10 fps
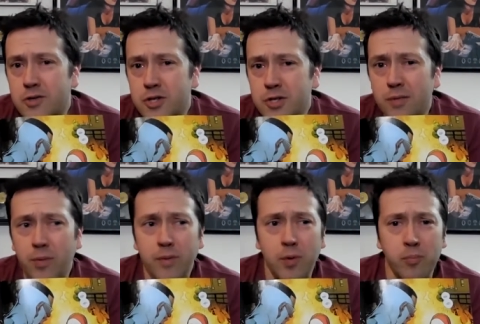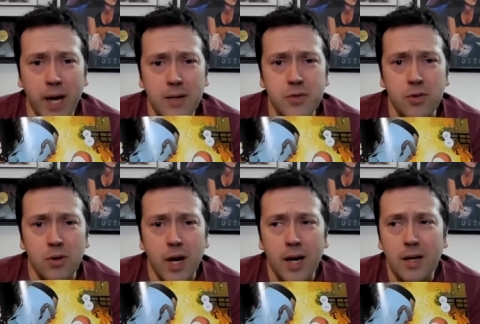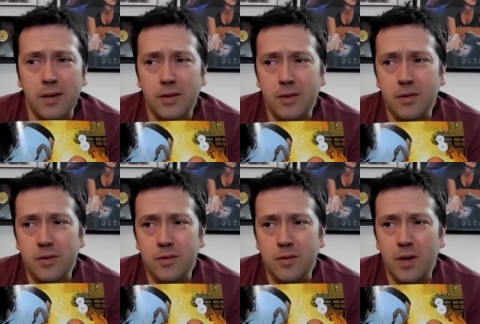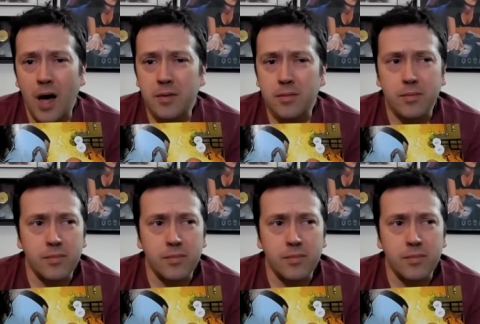she's suffering from cancer and not